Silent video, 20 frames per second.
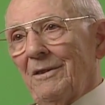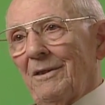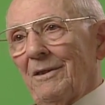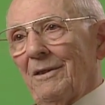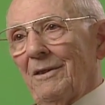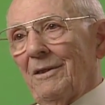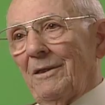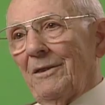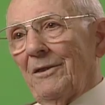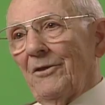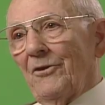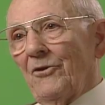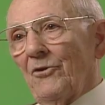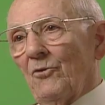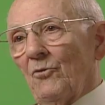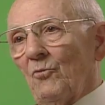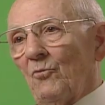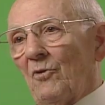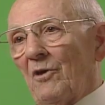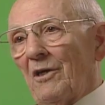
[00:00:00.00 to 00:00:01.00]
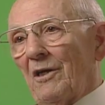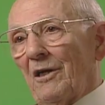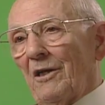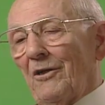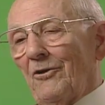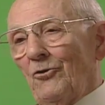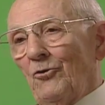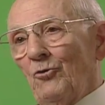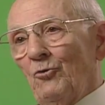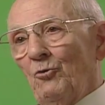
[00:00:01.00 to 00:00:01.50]
and while
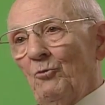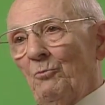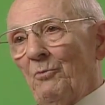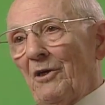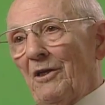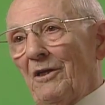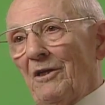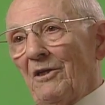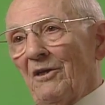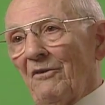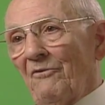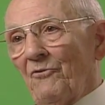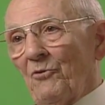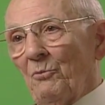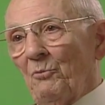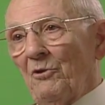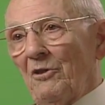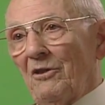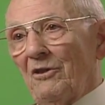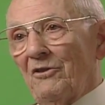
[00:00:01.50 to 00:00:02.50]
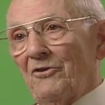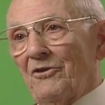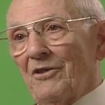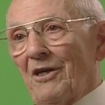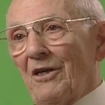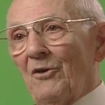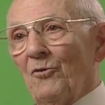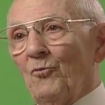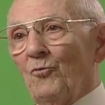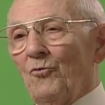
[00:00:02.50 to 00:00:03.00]
I knew many of them in the
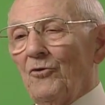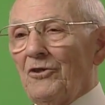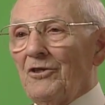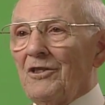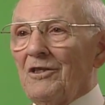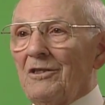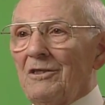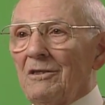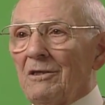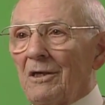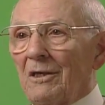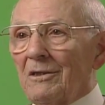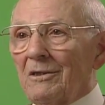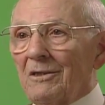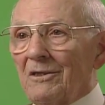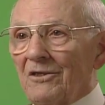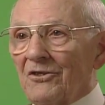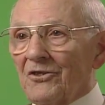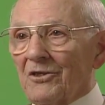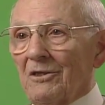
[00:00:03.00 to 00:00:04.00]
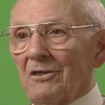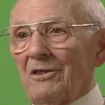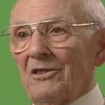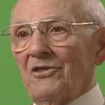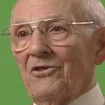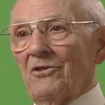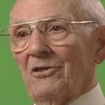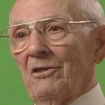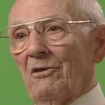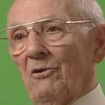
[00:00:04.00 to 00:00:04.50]
town, we did not
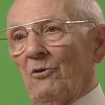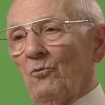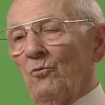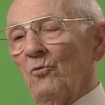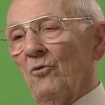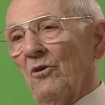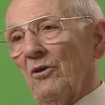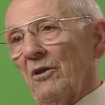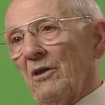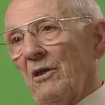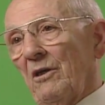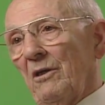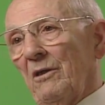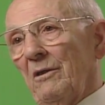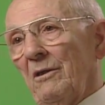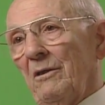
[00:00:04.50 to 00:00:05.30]
discuss our work.